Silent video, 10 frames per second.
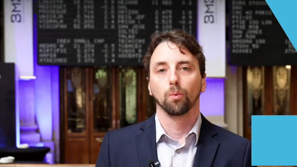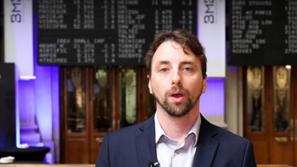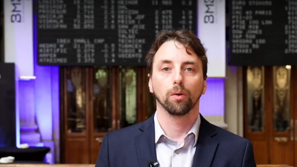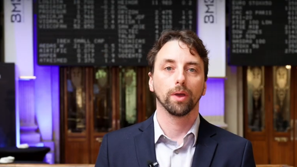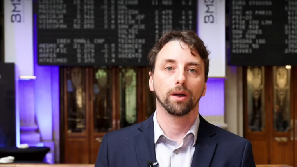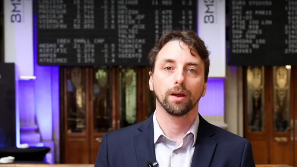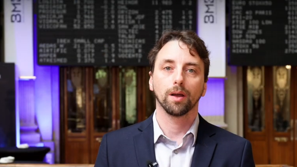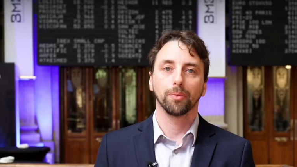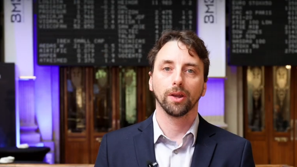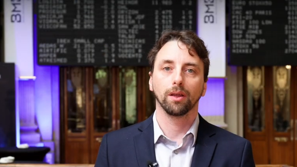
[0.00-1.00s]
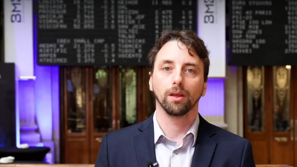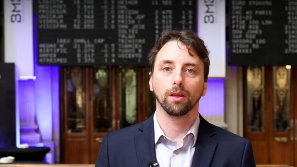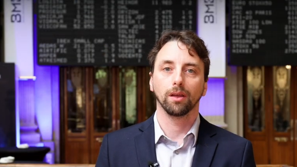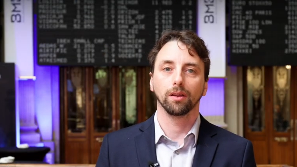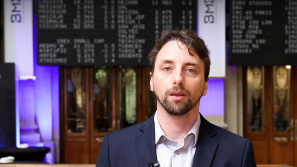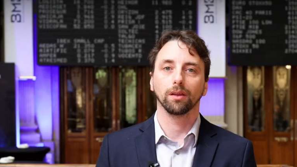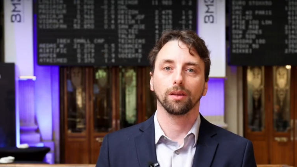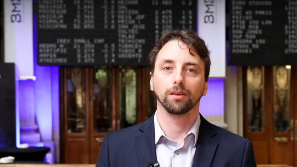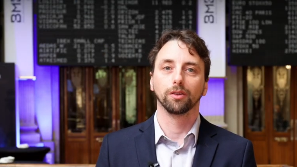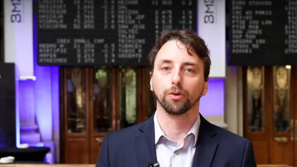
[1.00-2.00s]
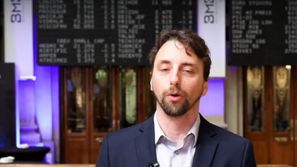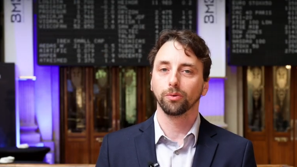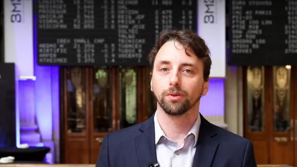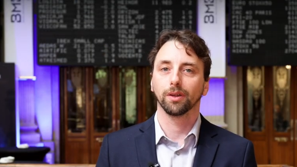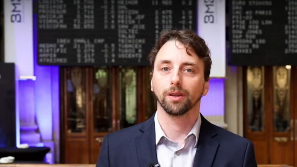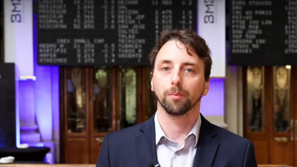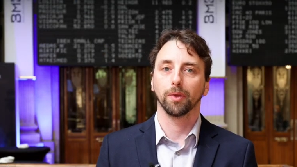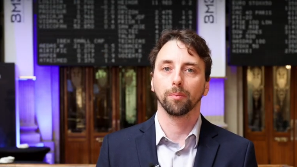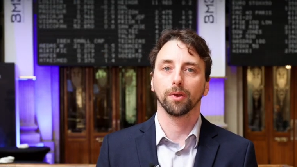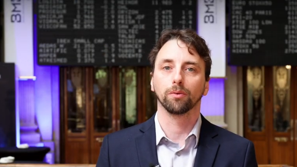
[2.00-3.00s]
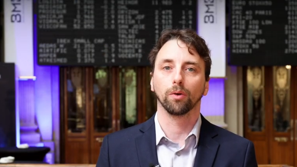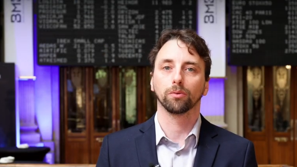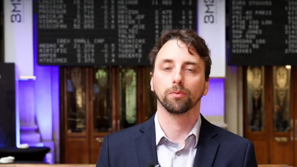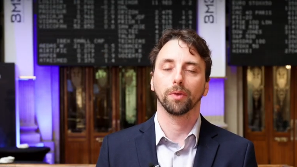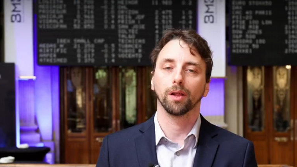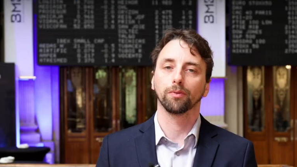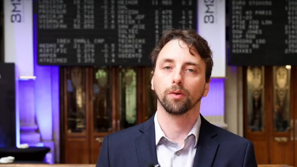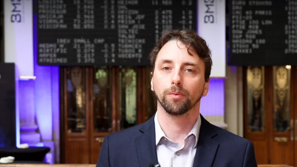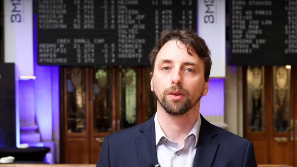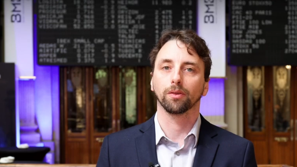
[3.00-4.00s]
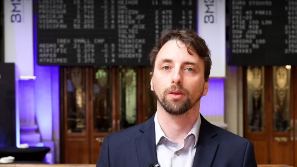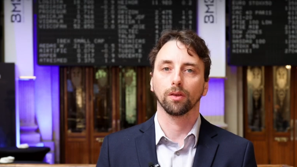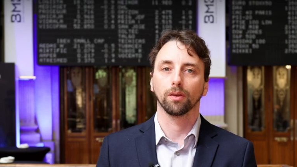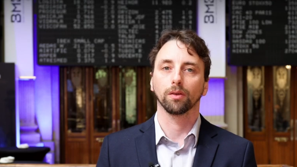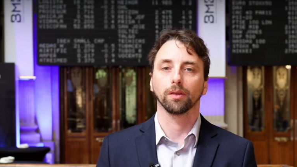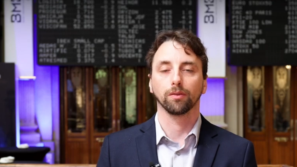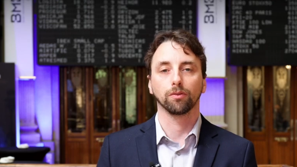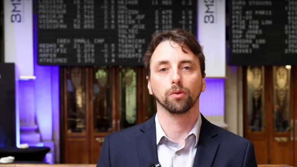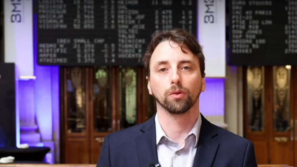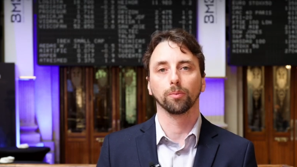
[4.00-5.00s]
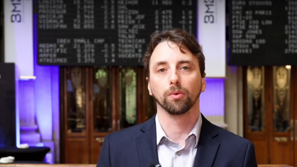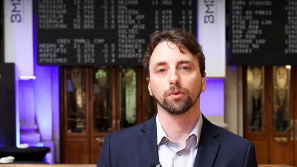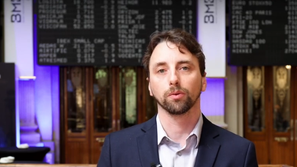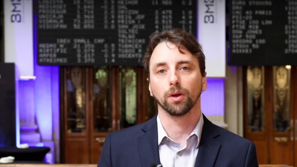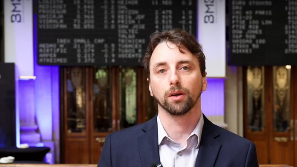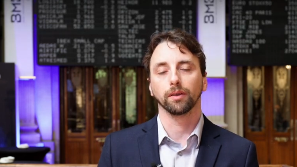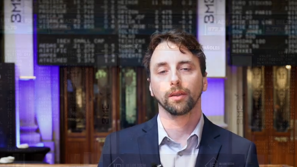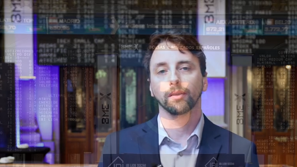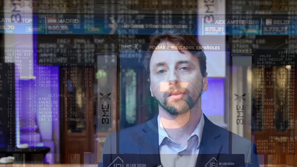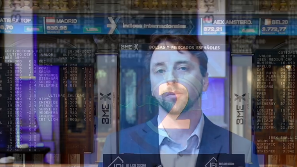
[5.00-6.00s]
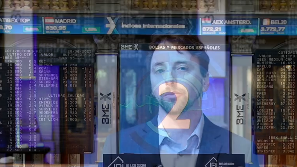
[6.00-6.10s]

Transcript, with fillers: Well, we are a company in, in growth, and the BME Growth platform is, uh, is suitable to our needs. It